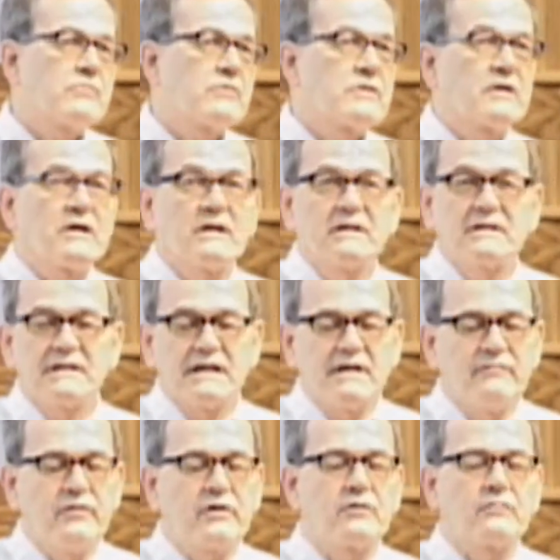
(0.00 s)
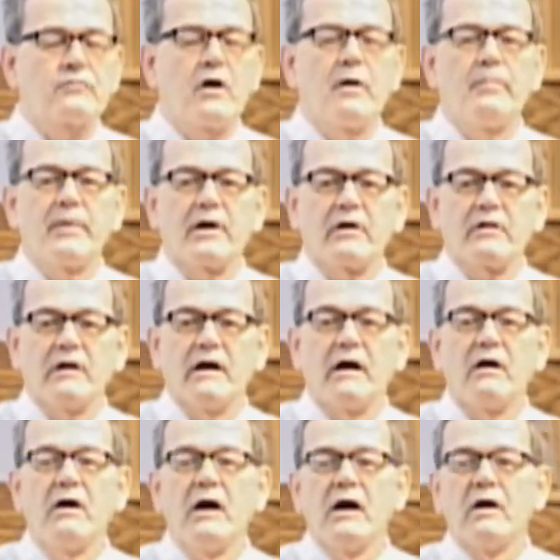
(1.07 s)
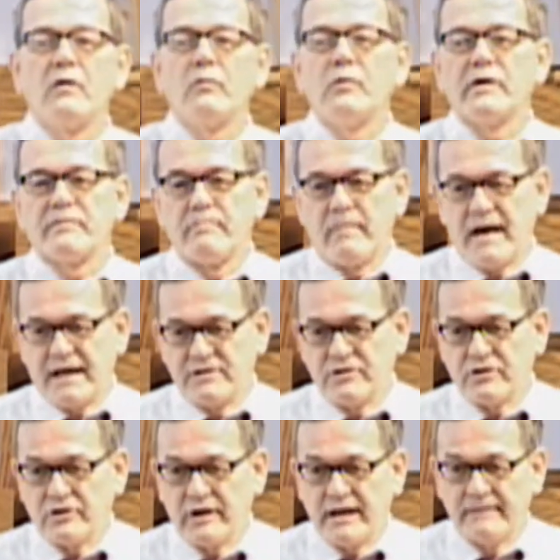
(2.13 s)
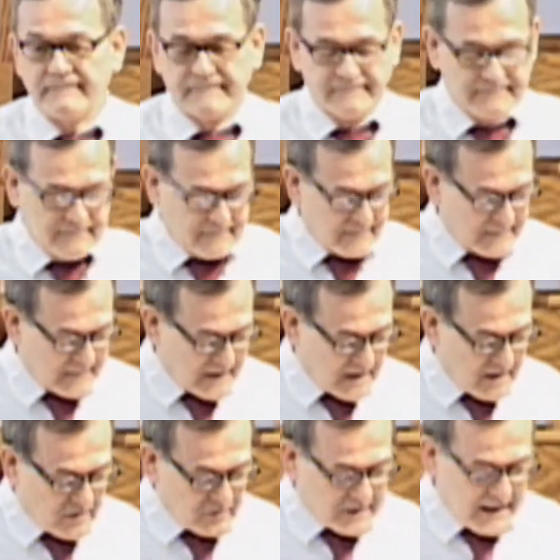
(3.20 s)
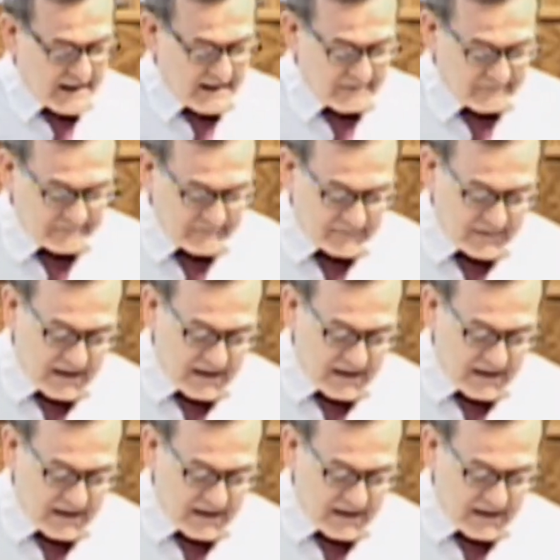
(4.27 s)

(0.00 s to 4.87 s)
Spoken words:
or see if you can draw a parallel with my journey. Okay.